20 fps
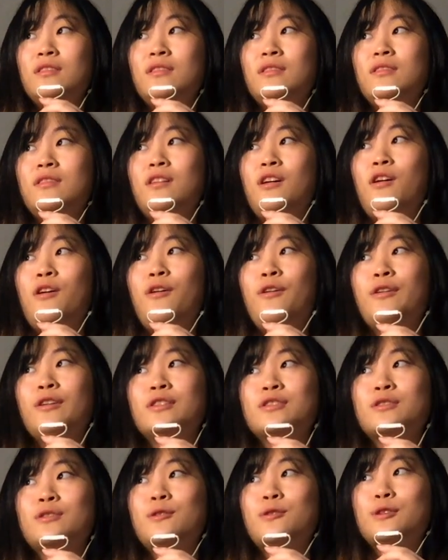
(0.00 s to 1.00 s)

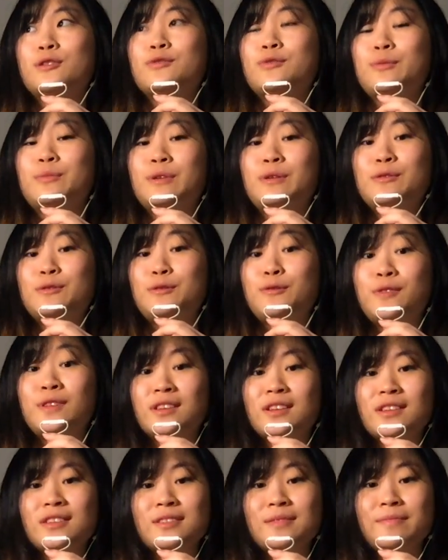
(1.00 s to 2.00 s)
hardest course for me was
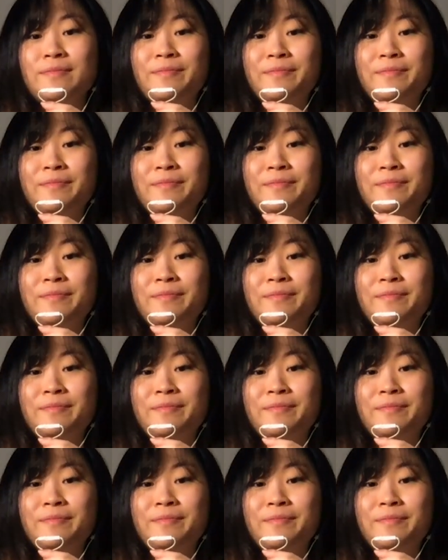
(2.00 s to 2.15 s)
physics,